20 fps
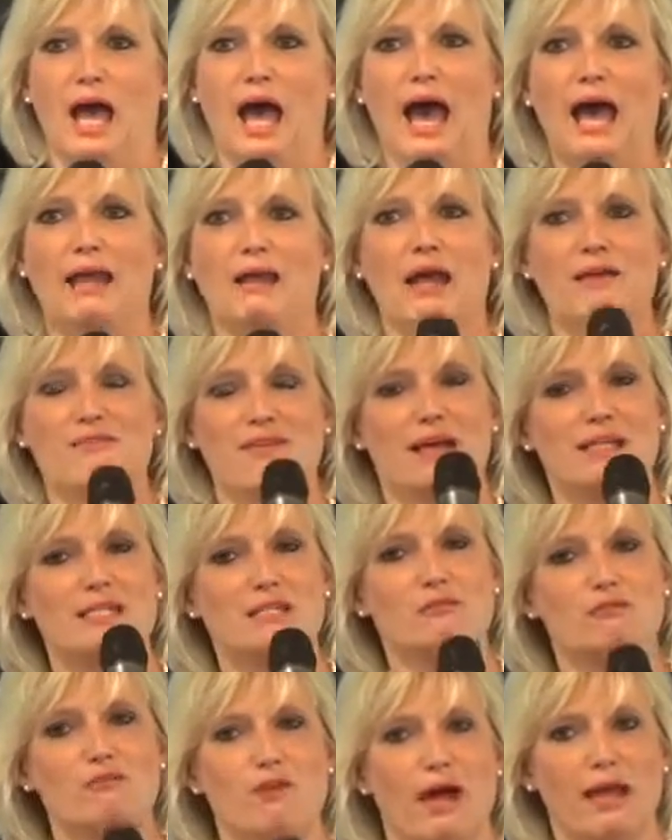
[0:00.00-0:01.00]
And I've had
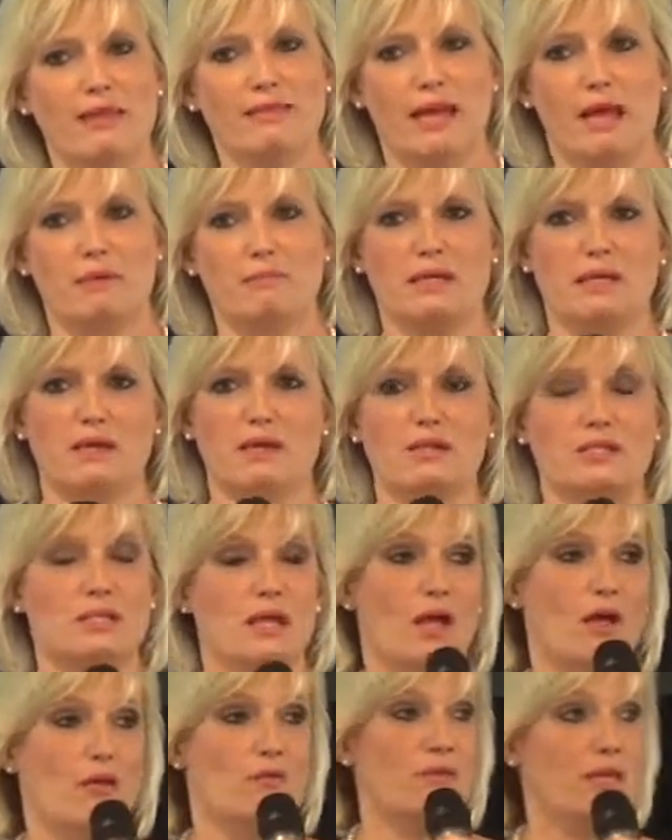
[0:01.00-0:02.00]
to fight that because
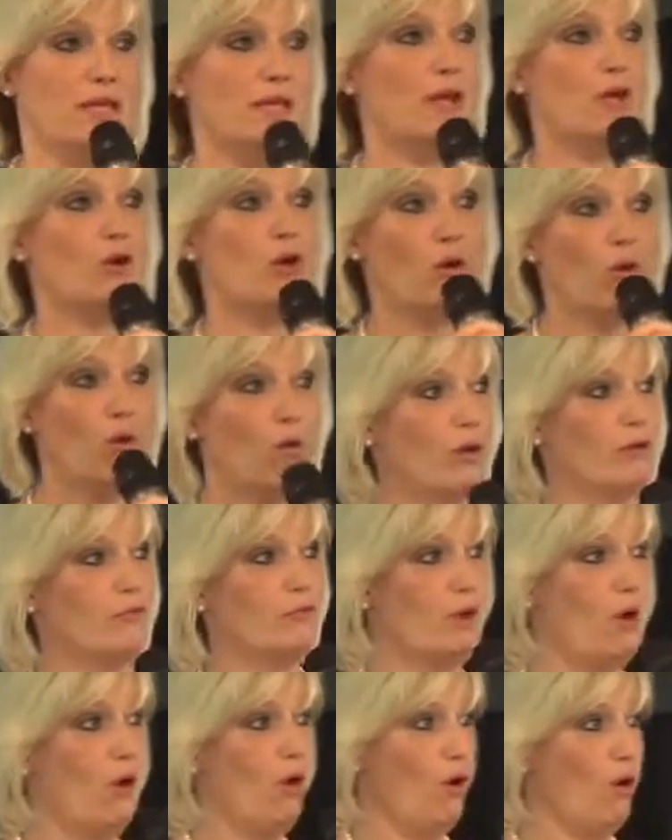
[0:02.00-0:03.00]
the call of
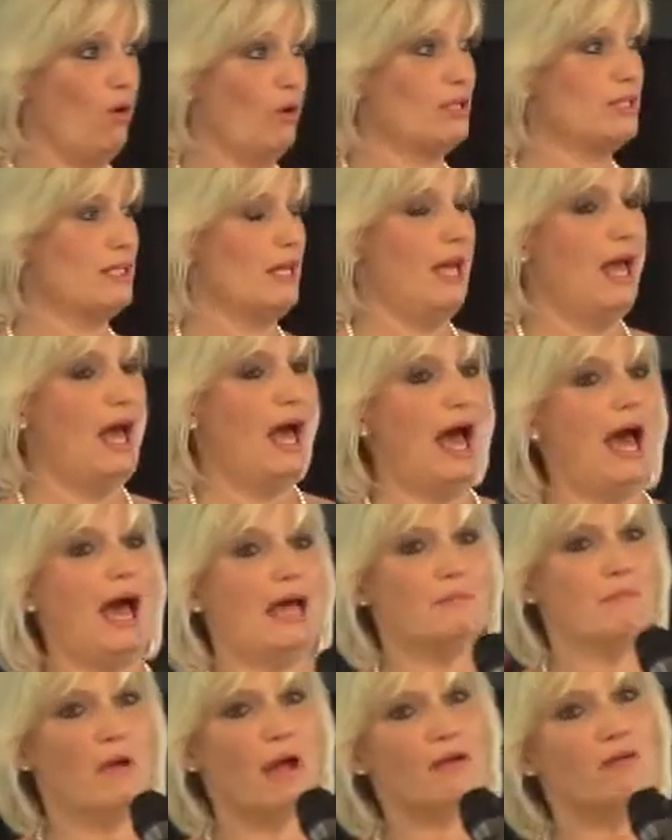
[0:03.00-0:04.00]
God
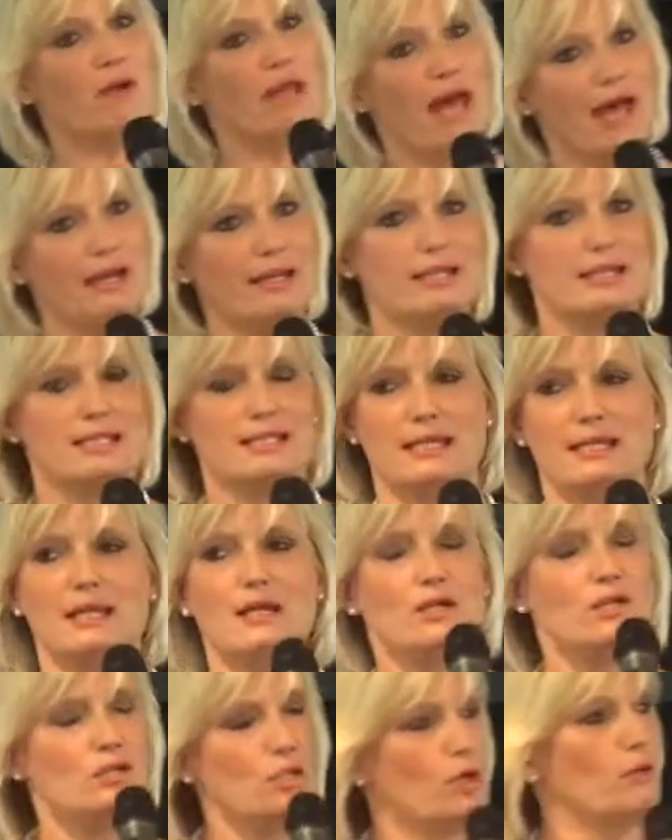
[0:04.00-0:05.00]
and my reality
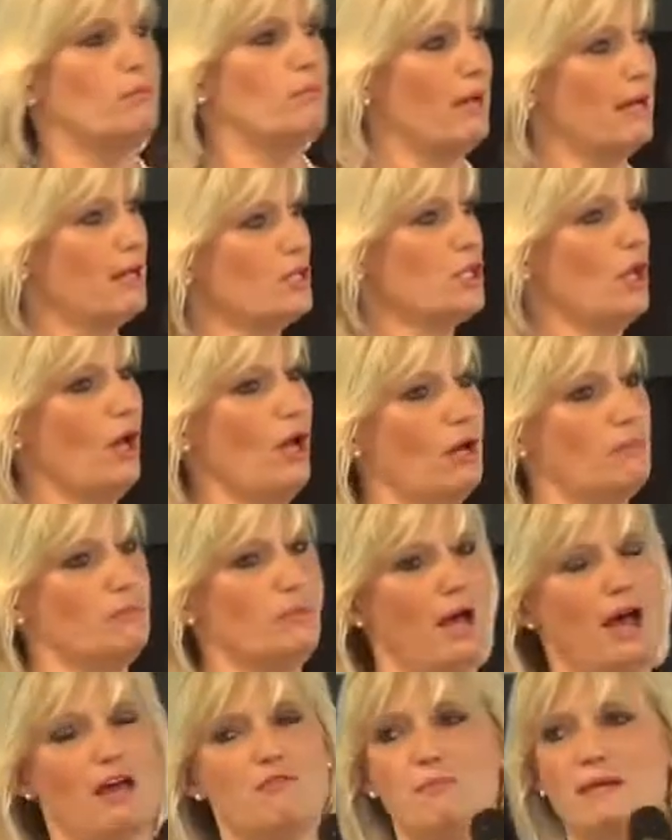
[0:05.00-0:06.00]
don't match
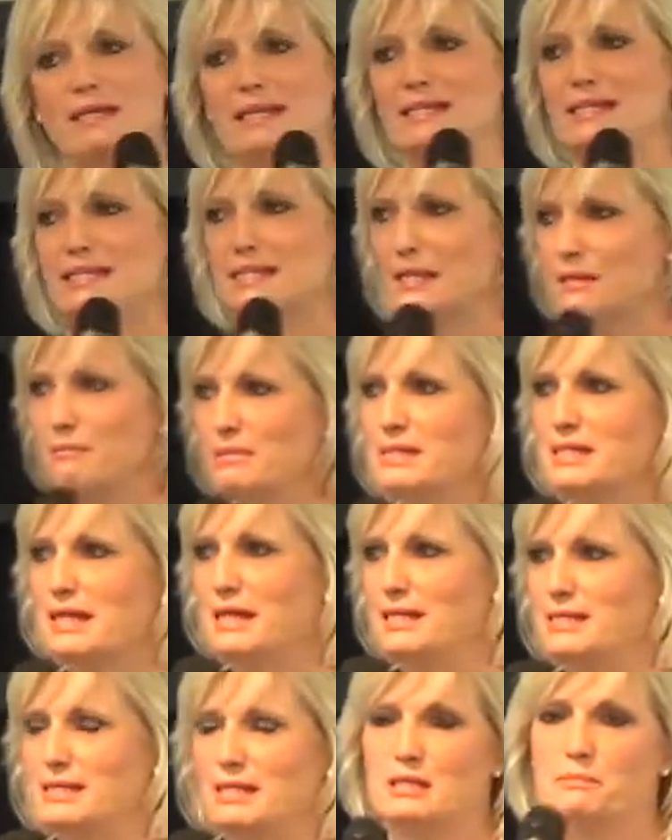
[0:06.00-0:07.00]
up. I've been
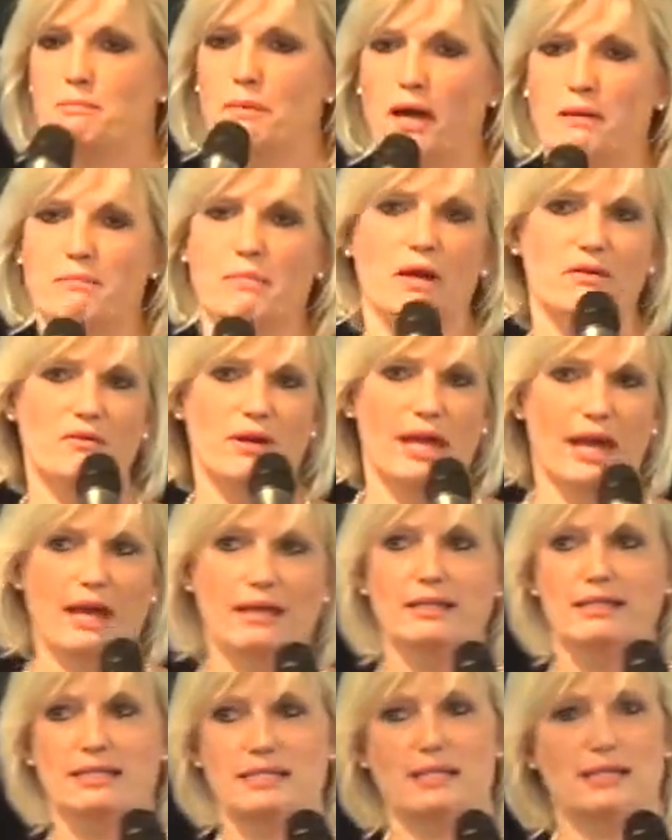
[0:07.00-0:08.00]
intimidated by my
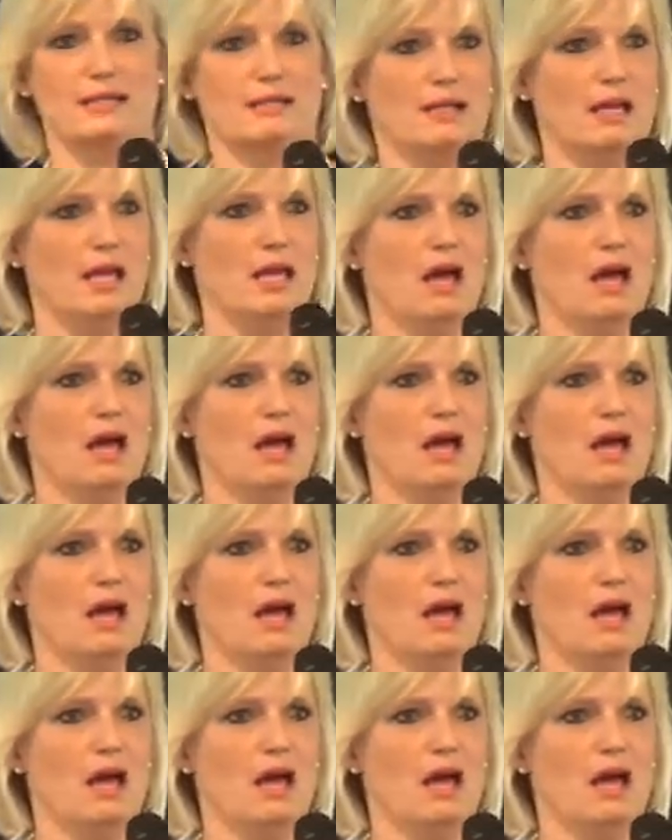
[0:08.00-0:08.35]
reality.